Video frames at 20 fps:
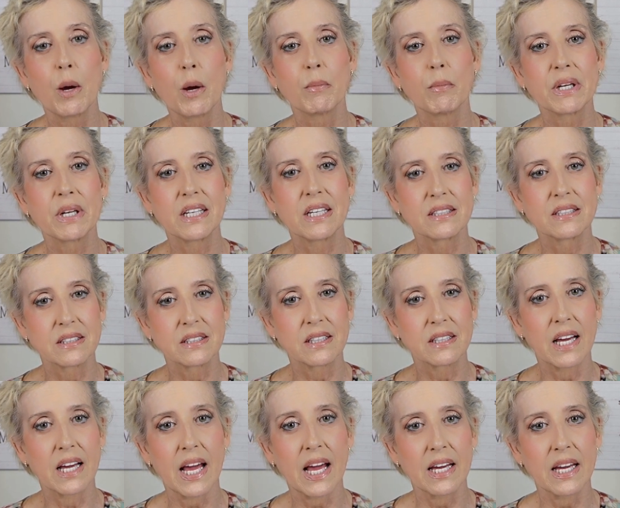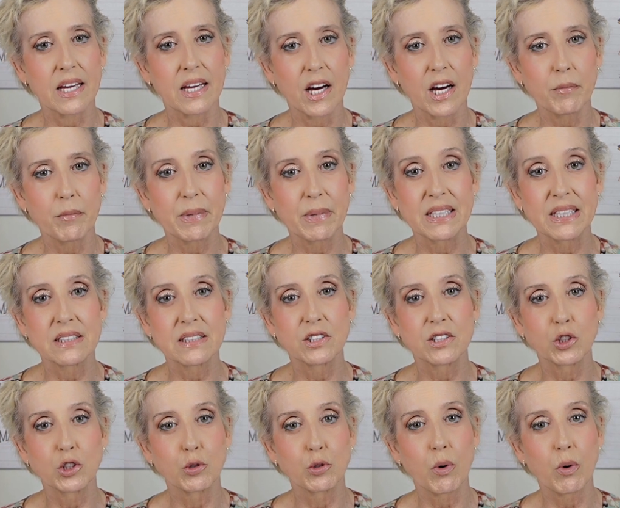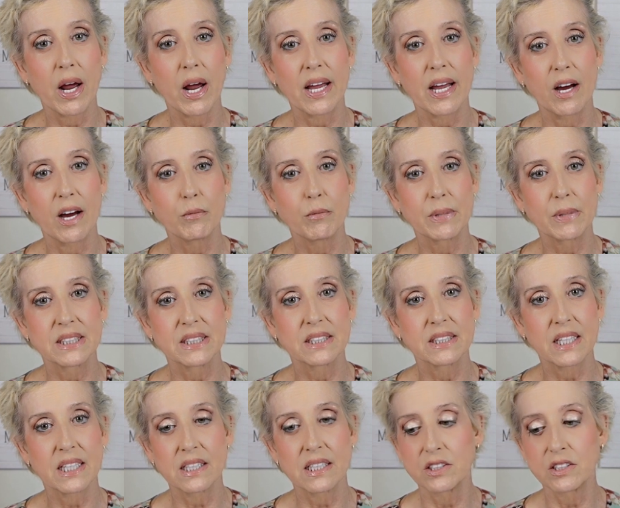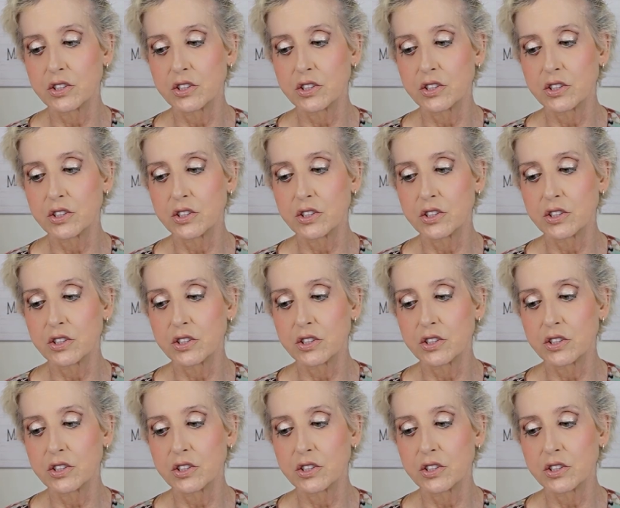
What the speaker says: but doesn't cake up and doesn't dry out my skin.